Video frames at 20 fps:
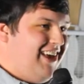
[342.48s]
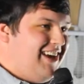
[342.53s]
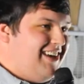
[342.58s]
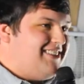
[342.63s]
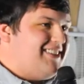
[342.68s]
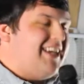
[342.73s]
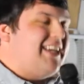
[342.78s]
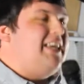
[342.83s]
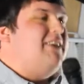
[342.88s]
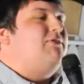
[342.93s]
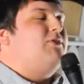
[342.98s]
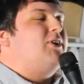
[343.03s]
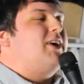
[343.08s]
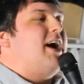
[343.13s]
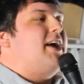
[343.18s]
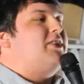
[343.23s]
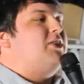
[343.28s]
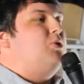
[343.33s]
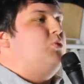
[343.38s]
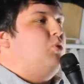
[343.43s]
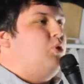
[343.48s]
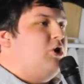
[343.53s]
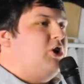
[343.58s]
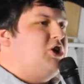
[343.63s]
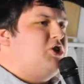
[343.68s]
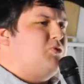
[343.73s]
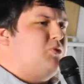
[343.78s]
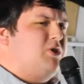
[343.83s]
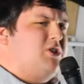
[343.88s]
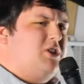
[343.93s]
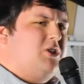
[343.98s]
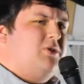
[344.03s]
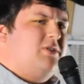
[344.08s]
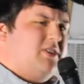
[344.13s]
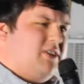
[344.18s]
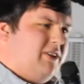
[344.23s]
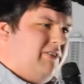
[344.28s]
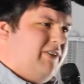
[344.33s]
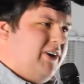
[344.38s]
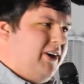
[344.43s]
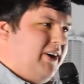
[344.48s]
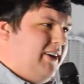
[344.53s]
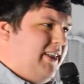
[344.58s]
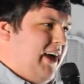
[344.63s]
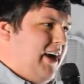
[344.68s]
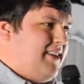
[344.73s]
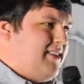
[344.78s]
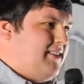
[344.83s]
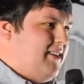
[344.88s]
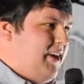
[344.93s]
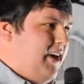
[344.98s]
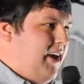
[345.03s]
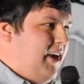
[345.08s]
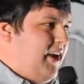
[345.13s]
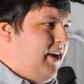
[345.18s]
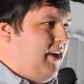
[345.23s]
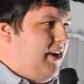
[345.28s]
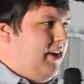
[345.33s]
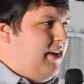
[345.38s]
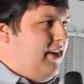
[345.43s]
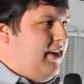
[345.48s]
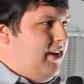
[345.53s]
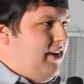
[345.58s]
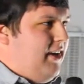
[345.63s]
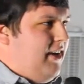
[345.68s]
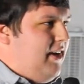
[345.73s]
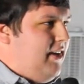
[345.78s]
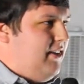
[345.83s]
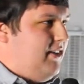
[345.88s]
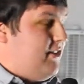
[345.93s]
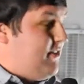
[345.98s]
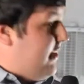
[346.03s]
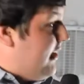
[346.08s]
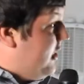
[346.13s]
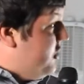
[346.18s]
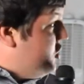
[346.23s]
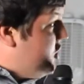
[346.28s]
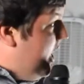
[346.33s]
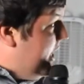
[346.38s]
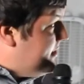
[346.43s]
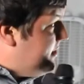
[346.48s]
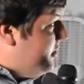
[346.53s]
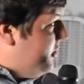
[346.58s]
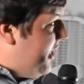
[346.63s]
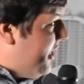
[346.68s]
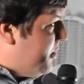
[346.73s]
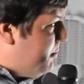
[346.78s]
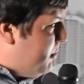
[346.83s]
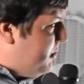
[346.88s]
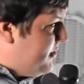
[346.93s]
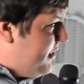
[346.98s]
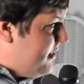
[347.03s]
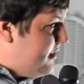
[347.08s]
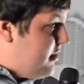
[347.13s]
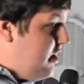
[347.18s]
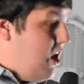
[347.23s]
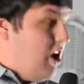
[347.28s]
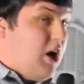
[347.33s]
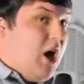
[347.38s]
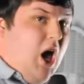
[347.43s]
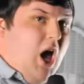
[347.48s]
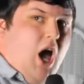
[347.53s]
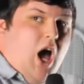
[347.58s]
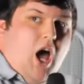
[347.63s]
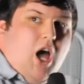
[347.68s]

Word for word: it's like he forgot the words were due until the very last day. And he's like, hey, Johnson, you got the birthday song?